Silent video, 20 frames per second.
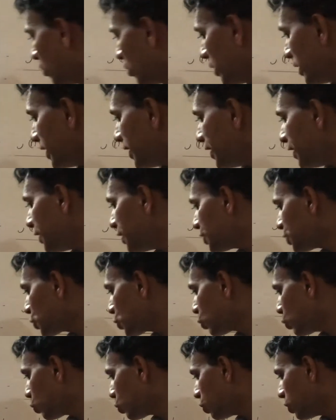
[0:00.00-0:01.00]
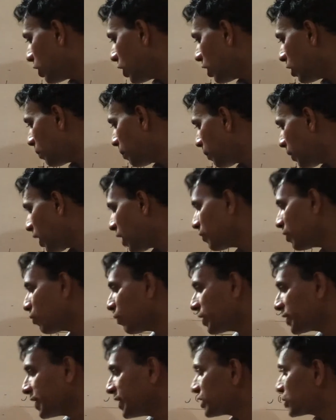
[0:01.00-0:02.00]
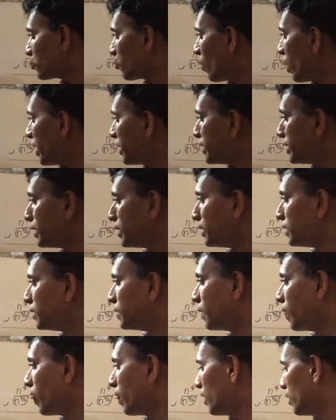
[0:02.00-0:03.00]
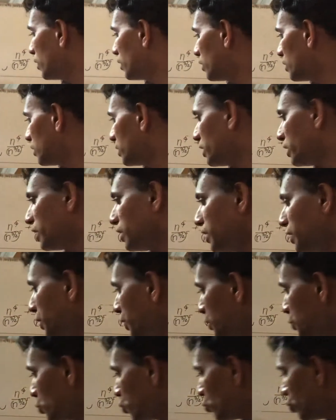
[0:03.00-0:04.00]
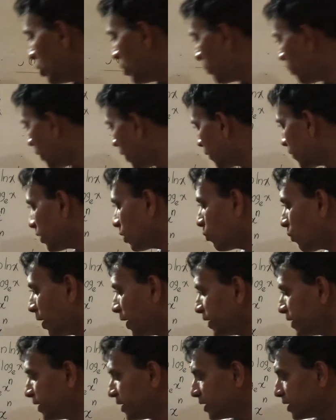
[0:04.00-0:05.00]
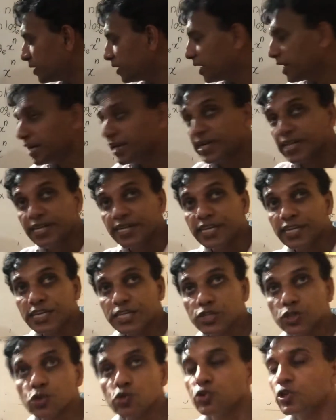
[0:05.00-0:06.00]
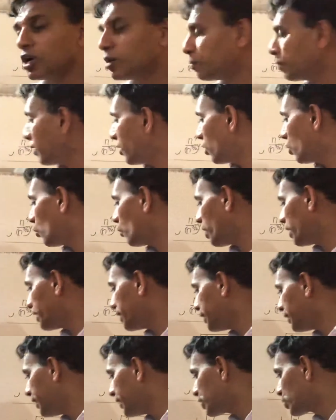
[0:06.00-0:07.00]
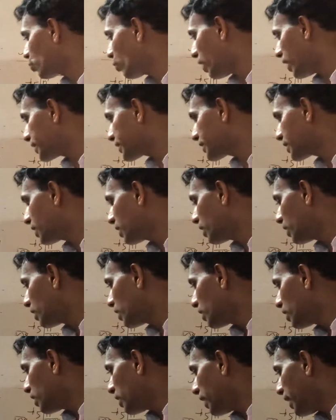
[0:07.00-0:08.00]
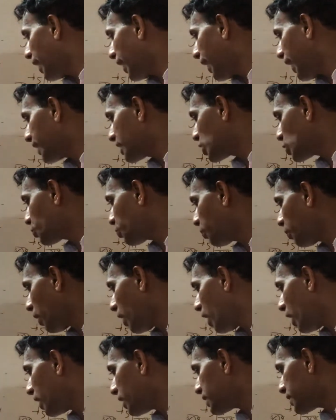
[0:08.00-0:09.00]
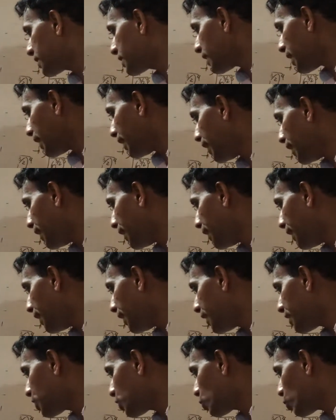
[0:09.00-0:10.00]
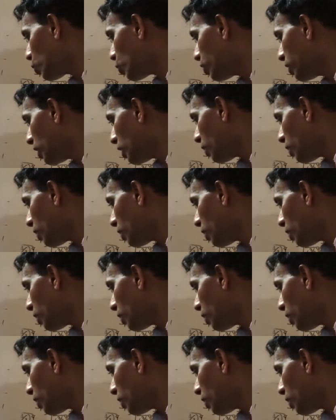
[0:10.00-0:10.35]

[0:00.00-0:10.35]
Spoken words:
e to the power, what is y? E to the power y, e to the power y is what? X plus a to the